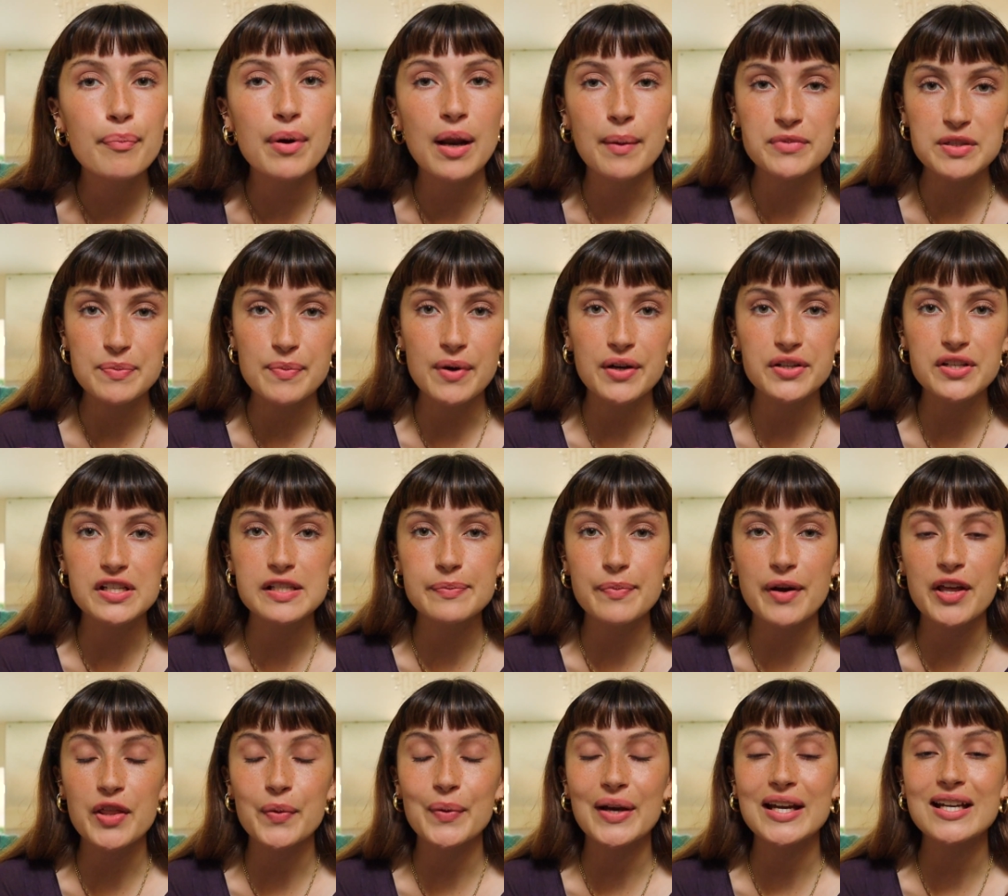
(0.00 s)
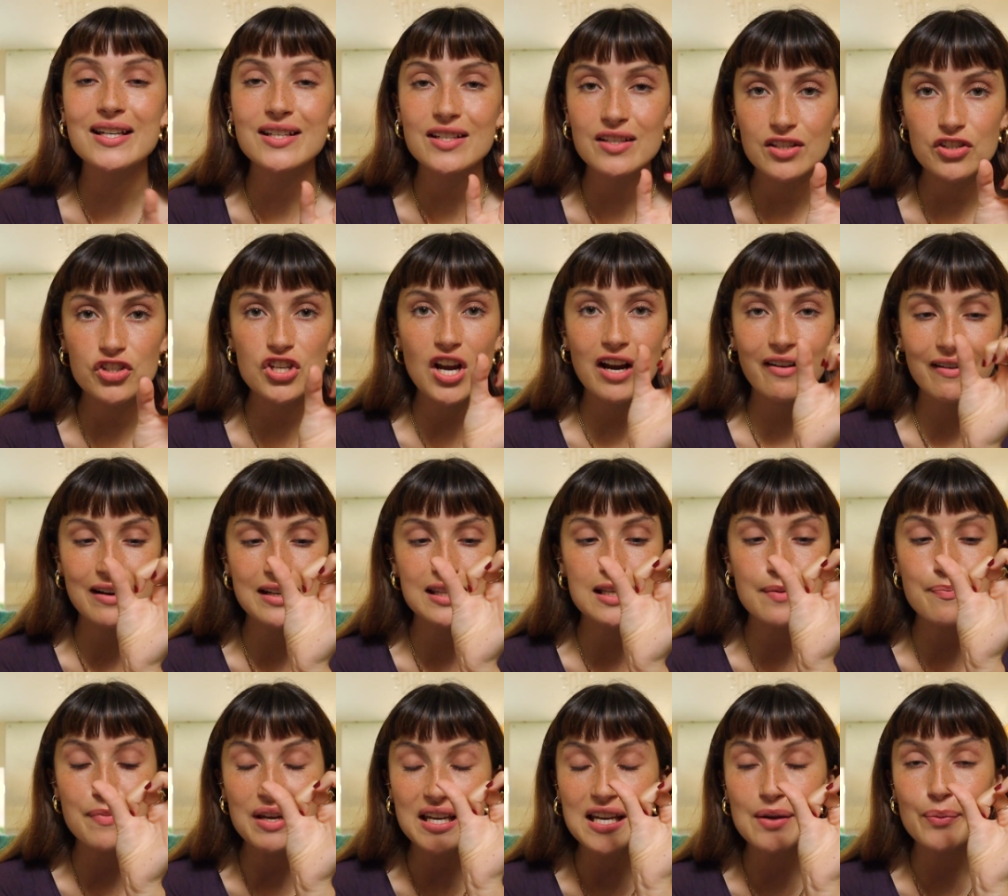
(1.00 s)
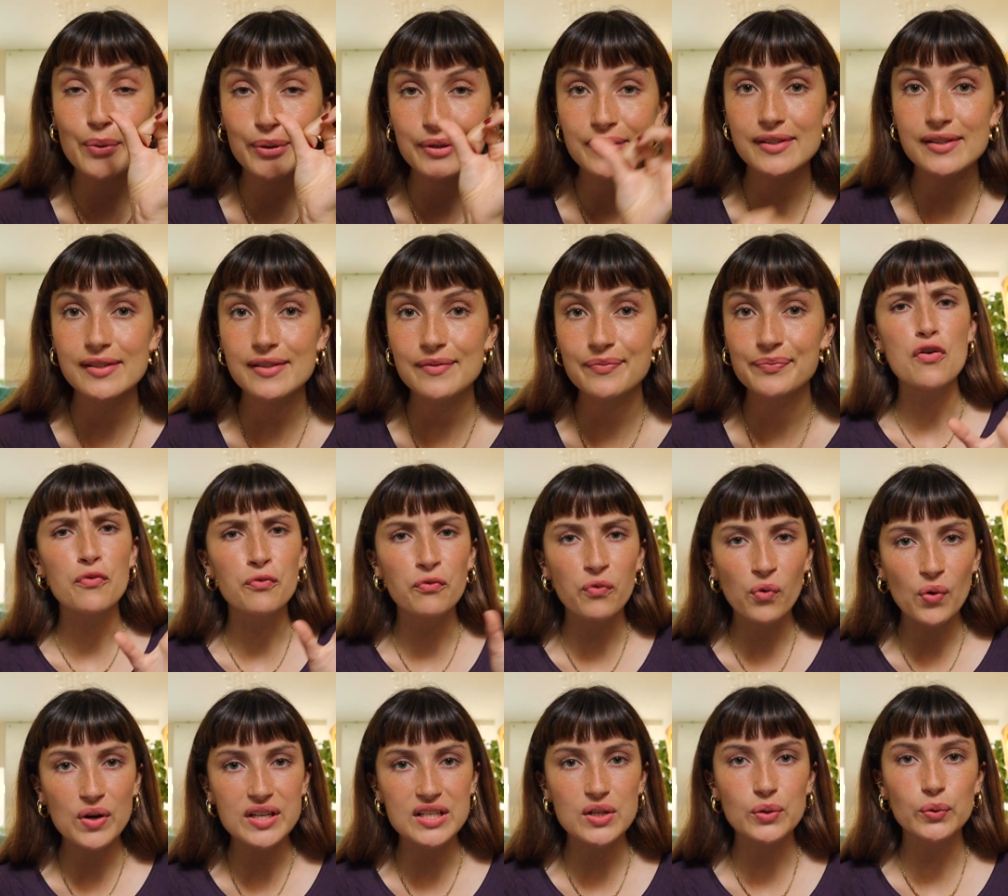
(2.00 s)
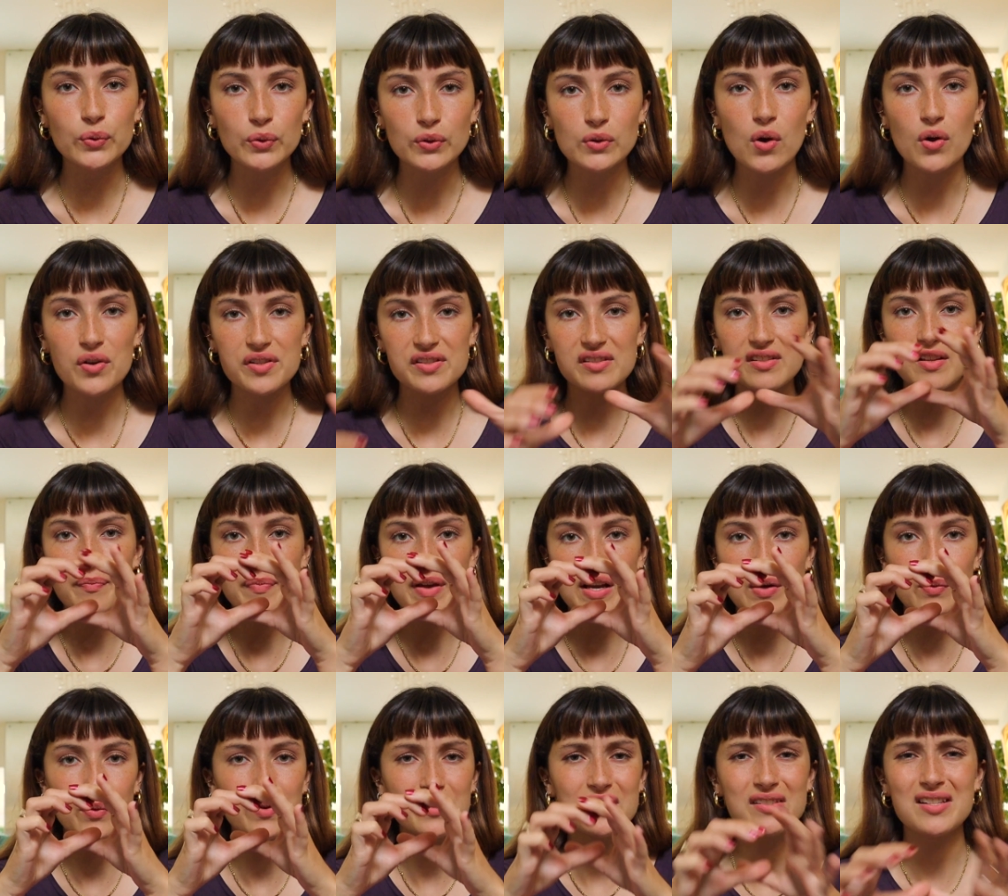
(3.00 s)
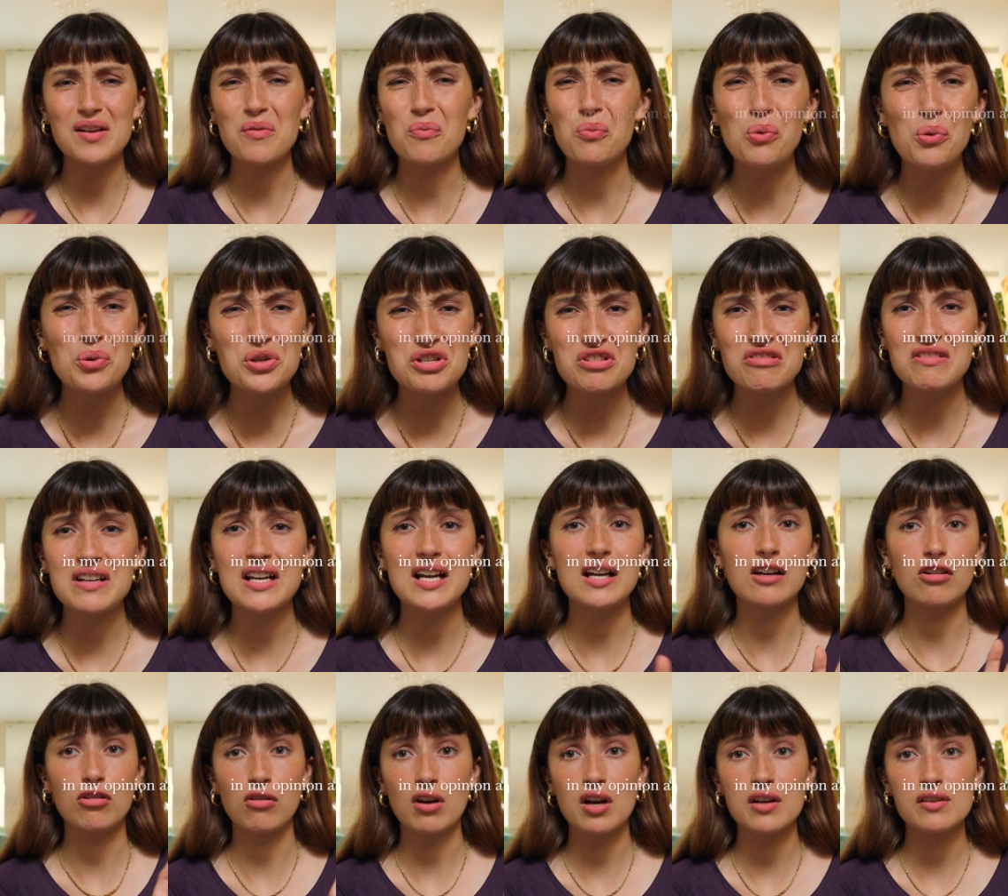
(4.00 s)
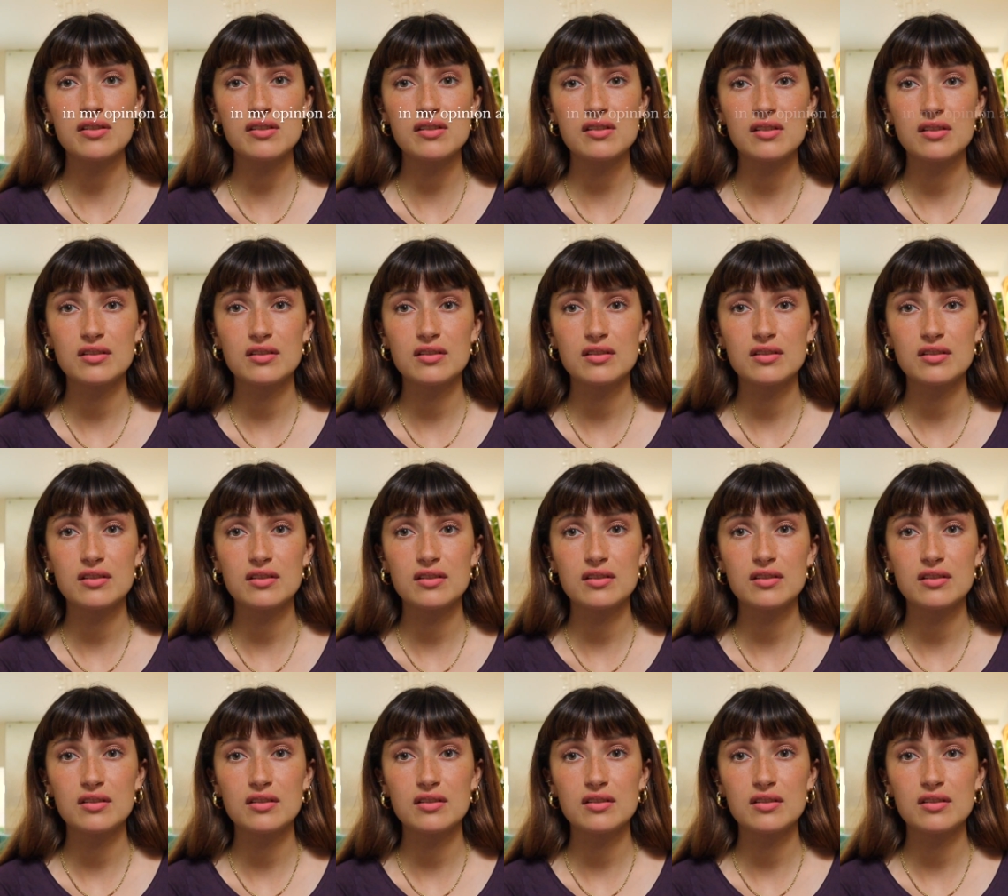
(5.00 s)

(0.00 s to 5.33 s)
plum tomatoes, by the way, cherry, the mini ones. Avoid at all costs the big ones, they're watery and gross.